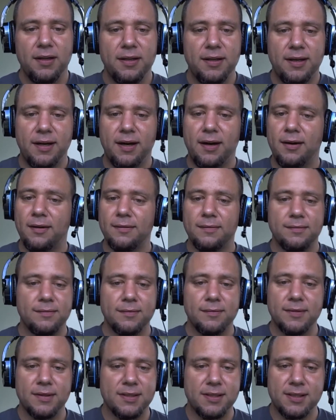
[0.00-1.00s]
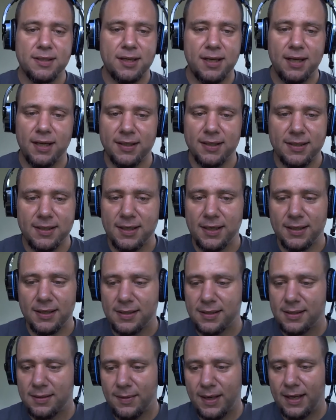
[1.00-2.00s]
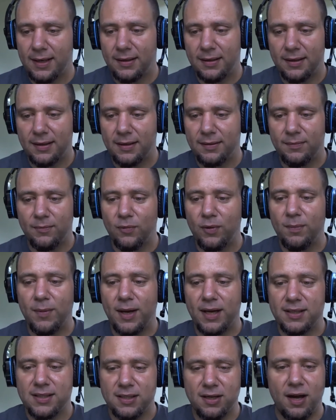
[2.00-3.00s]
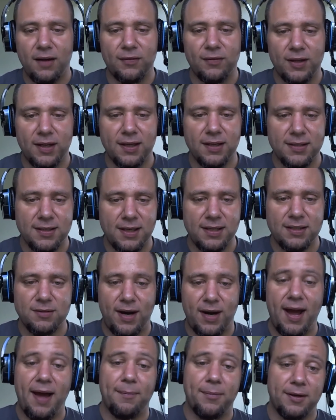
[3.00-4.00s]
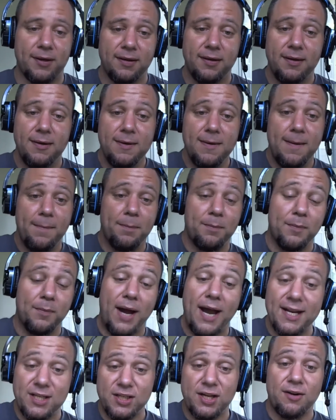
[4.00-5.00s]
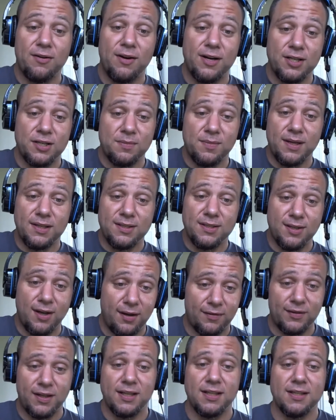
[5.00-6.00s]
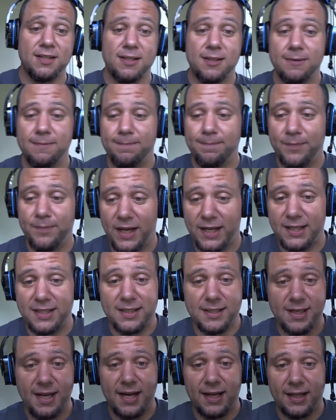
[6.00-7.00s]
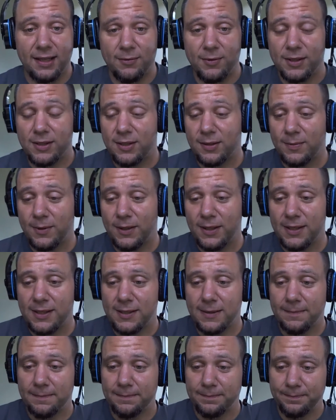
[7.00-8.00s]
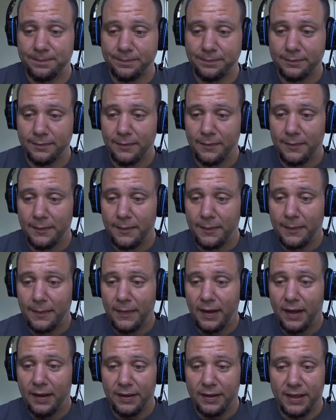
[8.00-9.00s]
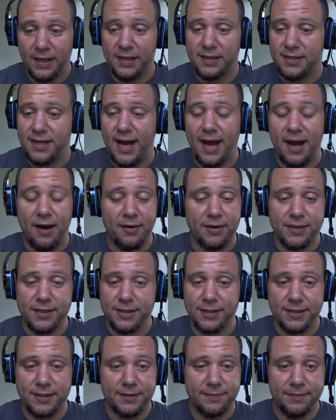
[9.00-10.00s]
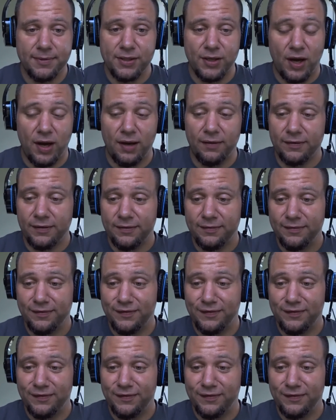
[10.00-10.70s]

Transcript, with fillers: you know kids kids man they, we made soft kids that's what happened my generation made soft kids that's exactly what took place kids now are just soft